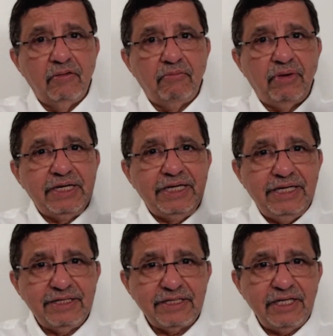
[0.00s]
But
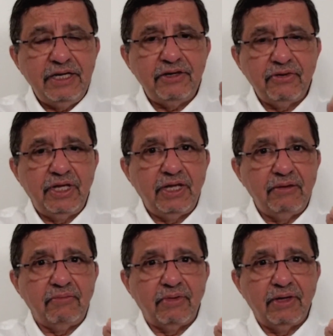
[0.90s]
listening to
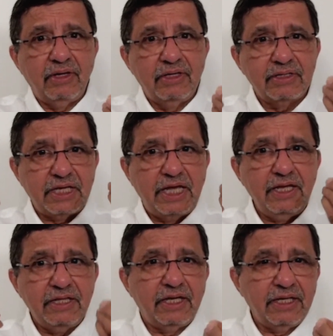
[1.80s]
him
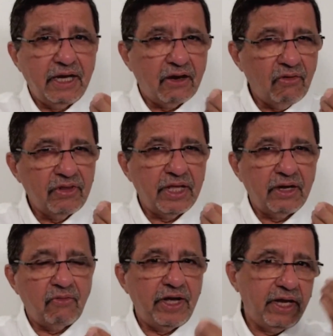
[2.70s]
saying that they are on their
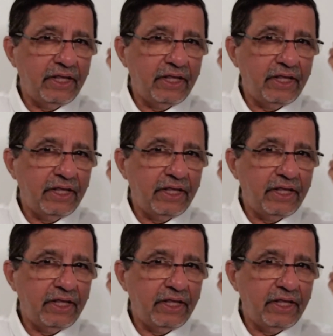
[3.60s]
way,